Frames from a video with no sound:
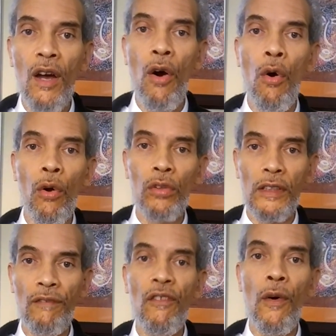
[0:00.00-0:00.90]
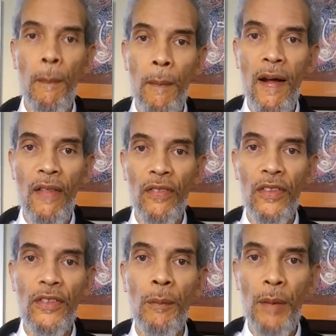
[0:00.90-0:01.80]
orally for a month,
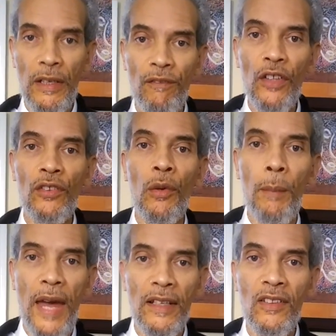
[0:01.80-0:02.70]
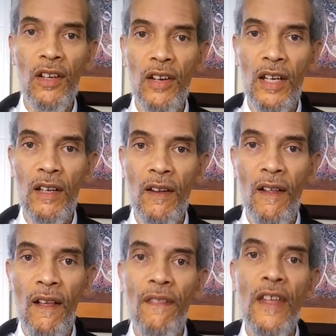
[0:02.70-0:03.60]
the beneficial bacteria.
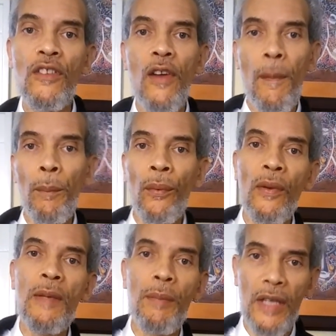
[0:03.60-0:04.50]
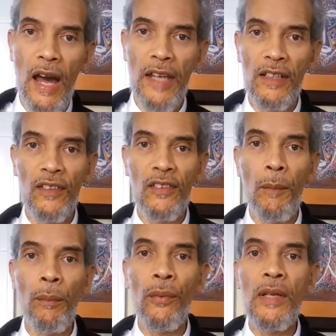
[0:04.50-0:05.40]
Then you have prebiotics,
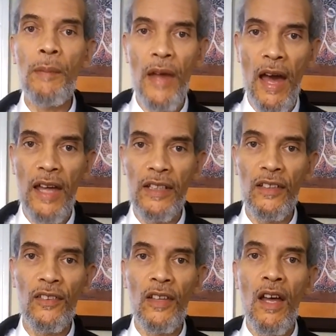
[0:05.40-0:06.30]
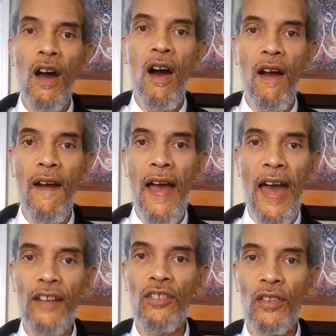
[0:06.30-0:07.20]
and prebiotics are
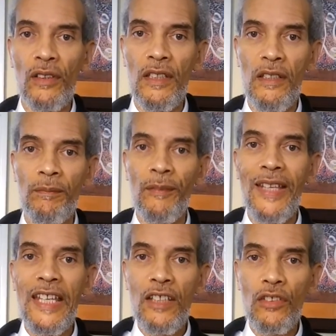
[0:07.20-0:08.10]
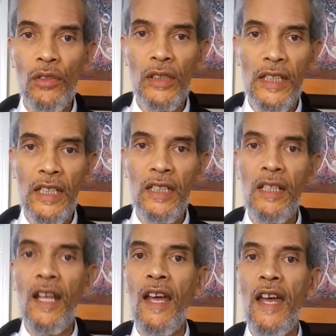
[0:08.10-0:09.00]
actually inulin
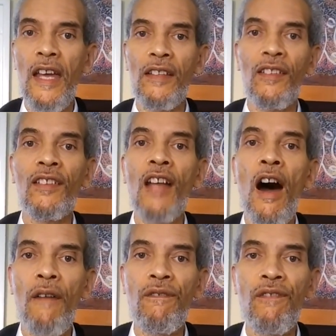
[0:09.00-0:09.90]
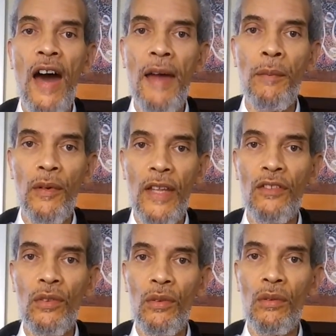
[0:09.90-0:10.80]
and soft fiber
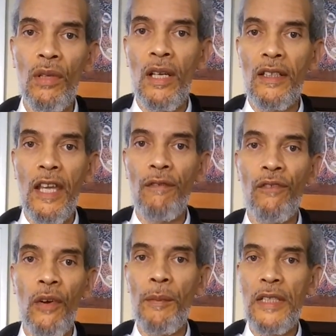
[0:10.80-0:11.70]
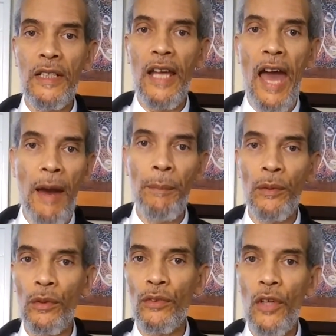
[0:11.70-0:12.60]
that you get from eating
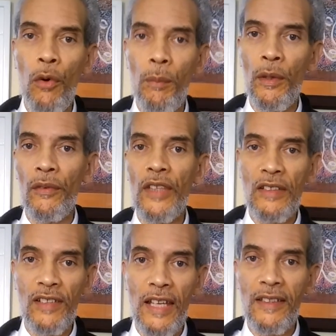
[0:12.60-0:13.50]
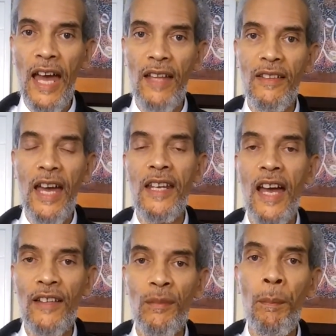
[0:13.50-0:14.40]
apples, oatmeal, and things like that. That
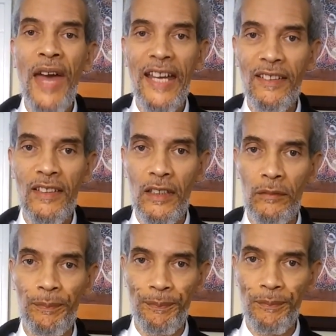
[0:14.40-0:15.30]
has pectin